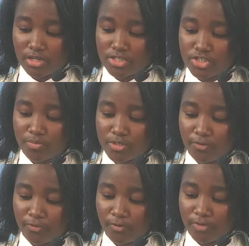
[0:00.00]
chapter
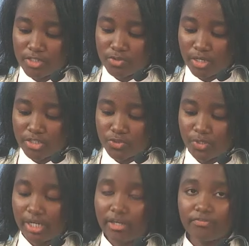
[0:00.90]
4, verse 1 to
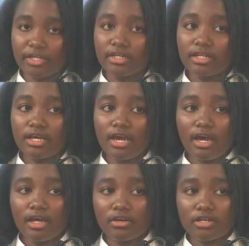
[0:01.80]
11,
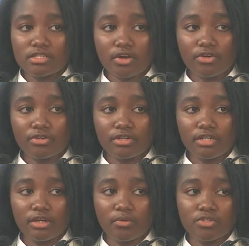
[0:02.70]
and our second
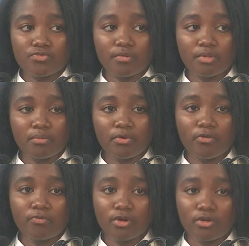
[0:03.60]
reading was from the book
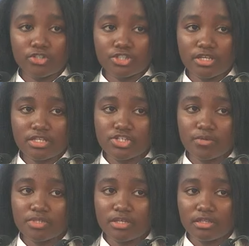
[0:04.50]
of Colossians,
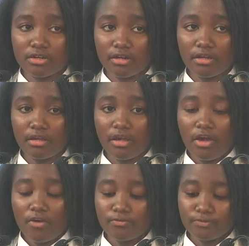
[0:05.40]
chapter 3,
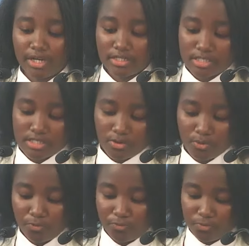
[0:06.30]
verse
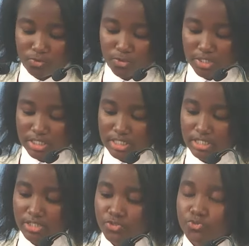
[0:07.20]

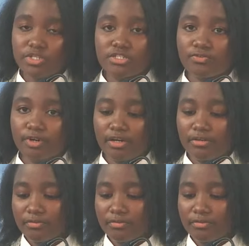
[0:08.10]
20 to 25.